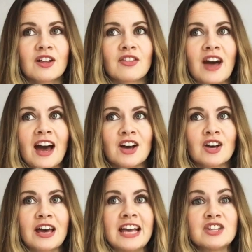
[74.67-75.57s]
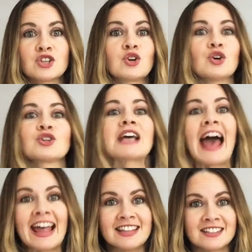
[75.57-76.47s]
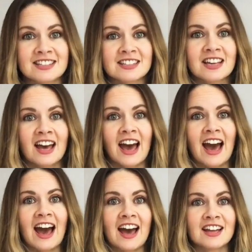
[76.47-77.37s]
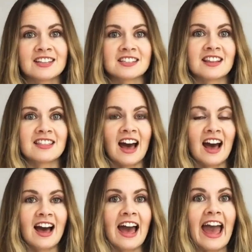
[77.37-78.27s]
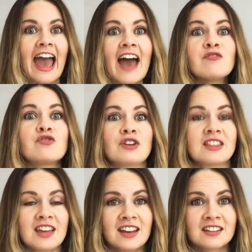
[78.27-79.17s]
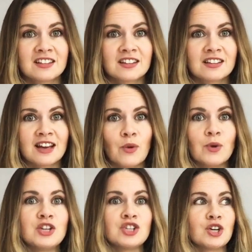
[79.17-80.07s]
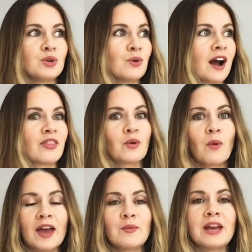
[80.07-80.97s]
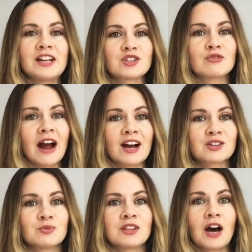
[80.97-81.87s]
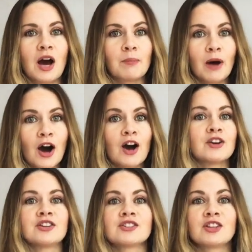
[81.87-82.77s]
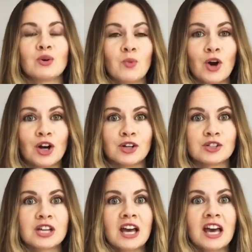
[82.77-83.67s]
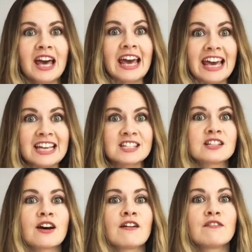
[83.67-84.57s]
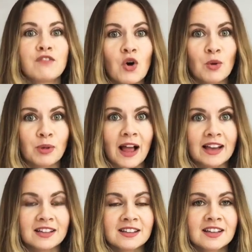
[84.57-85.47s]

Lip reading: that intercourse ends, and that everything that we do and the way we interact with our partners and the world is foreplay.